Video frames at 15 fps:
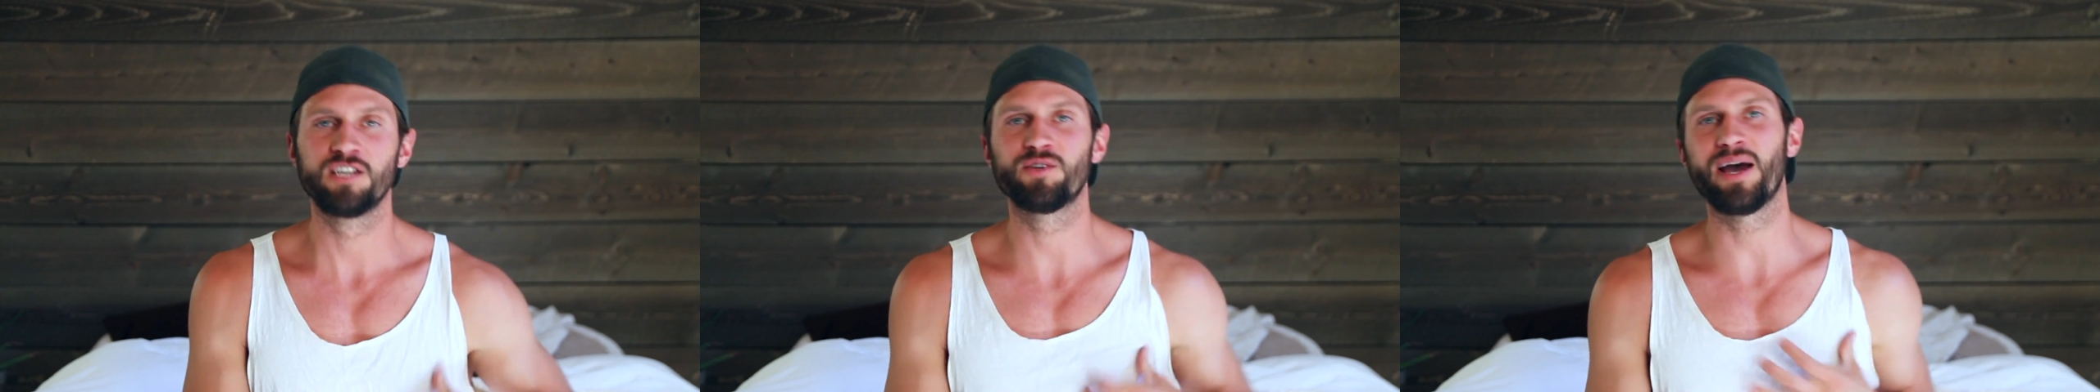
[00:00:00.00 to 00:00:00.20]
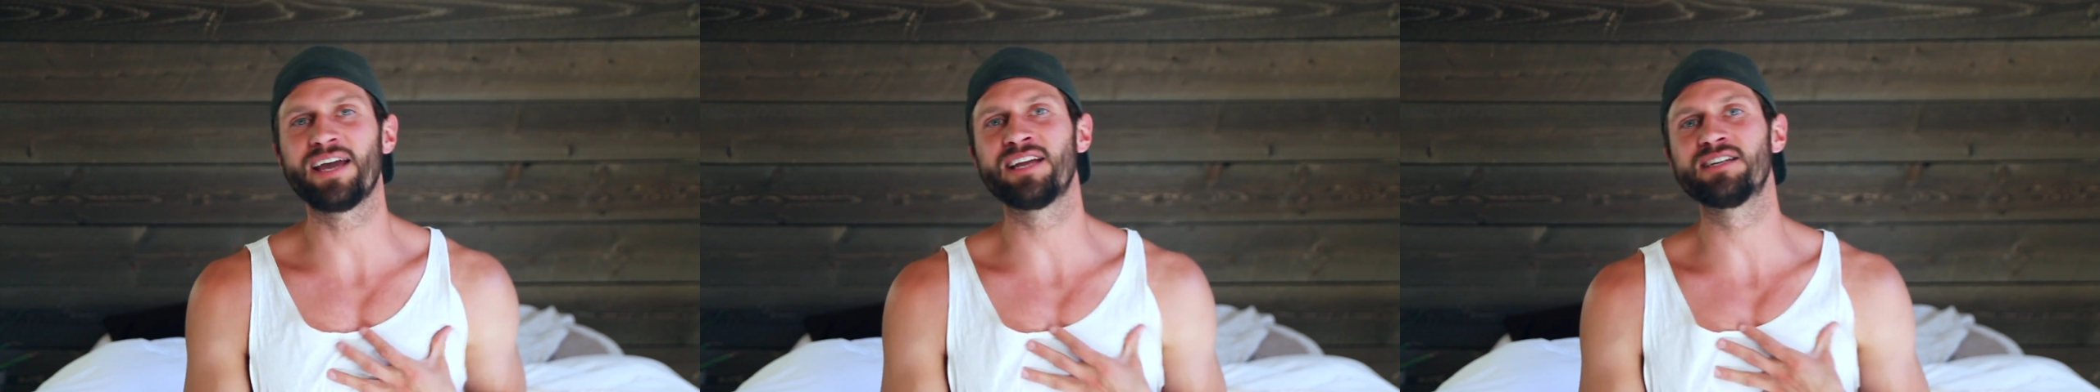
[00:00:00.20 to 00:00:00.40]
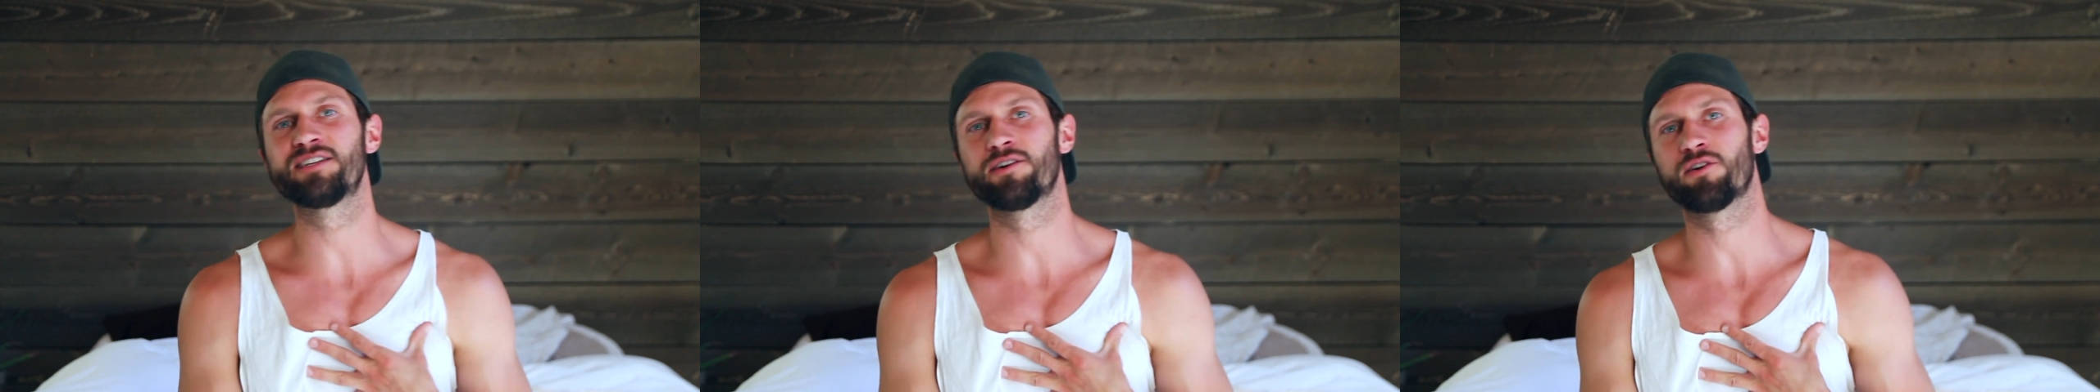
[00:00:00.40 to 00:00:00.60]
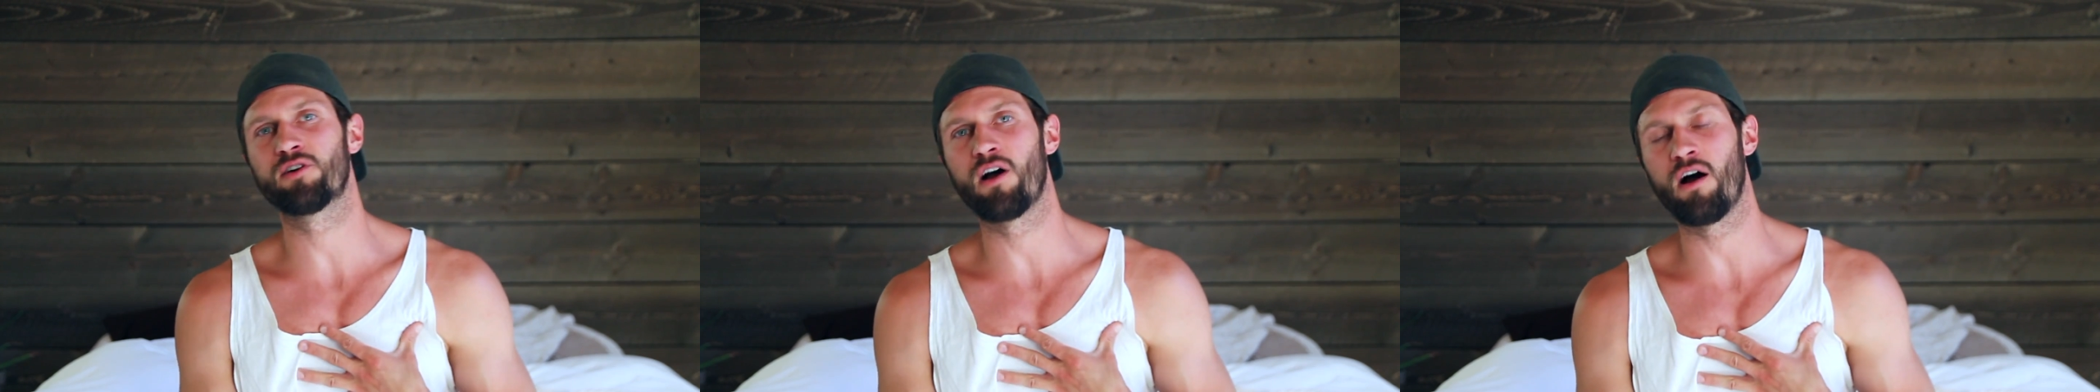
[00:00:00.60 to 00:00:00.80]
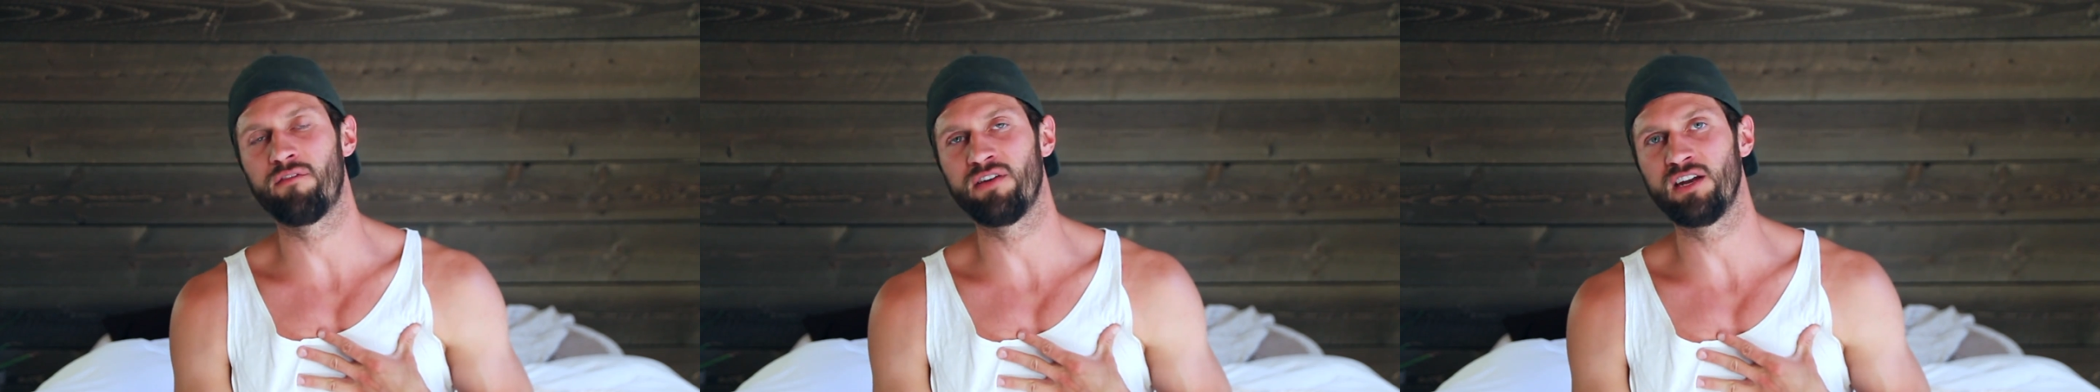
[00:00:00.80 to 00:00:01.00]
So I consider
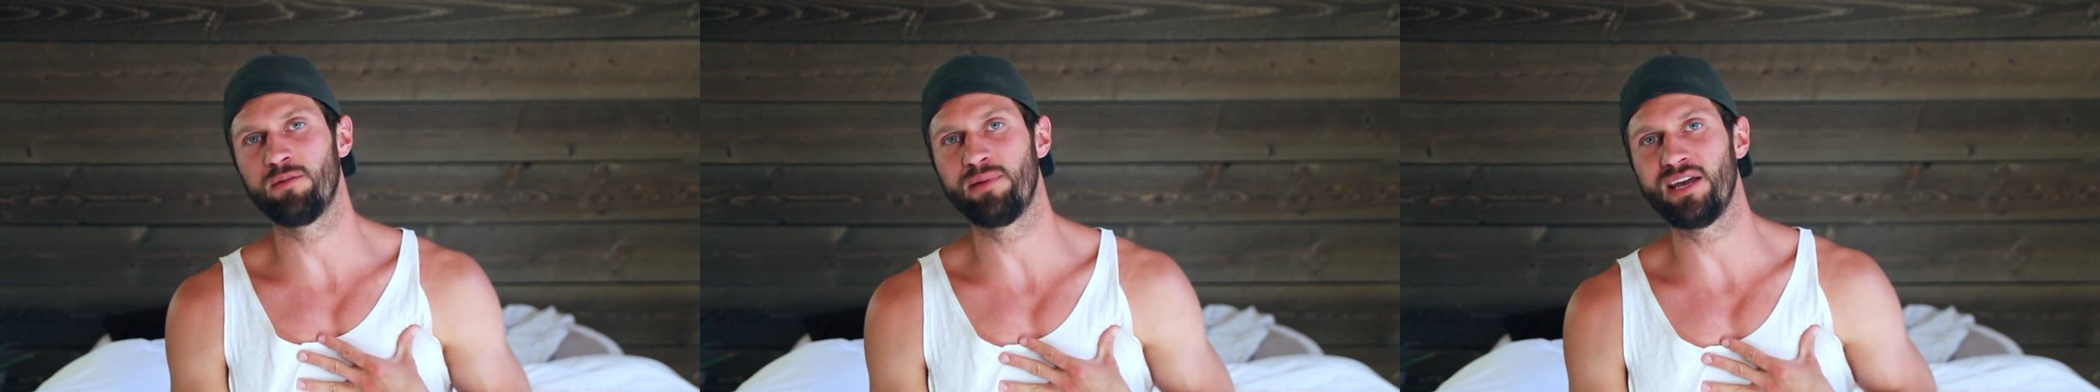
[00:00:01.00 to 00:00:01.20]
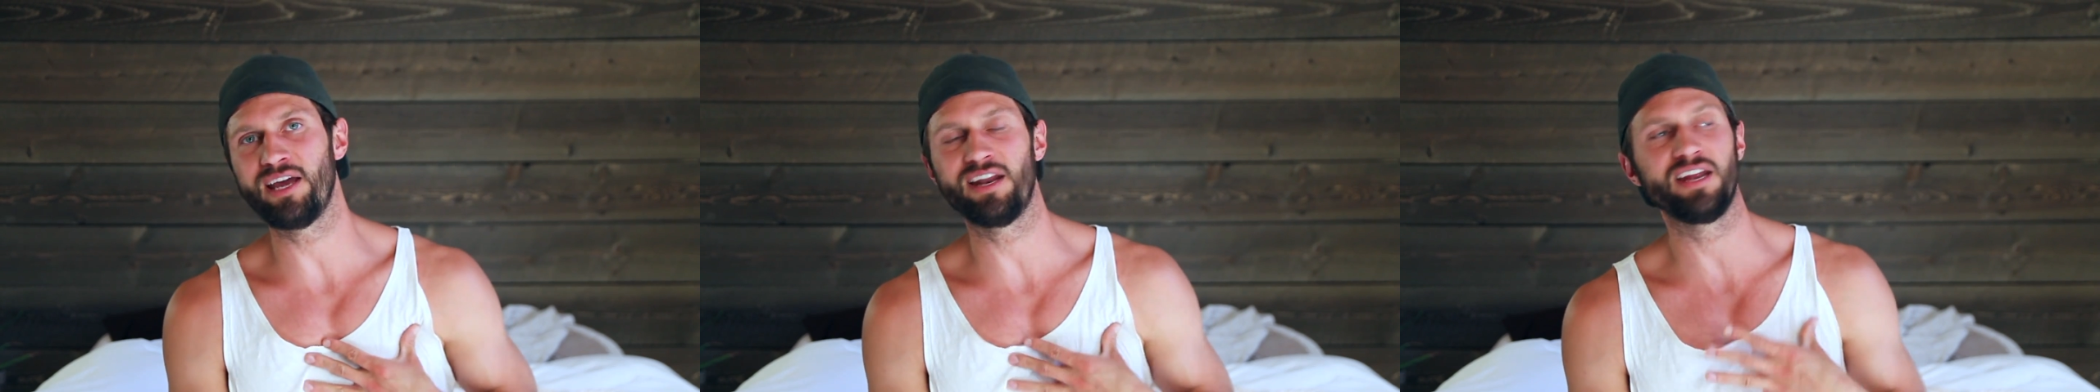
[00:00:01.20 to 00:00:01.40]
coffee to be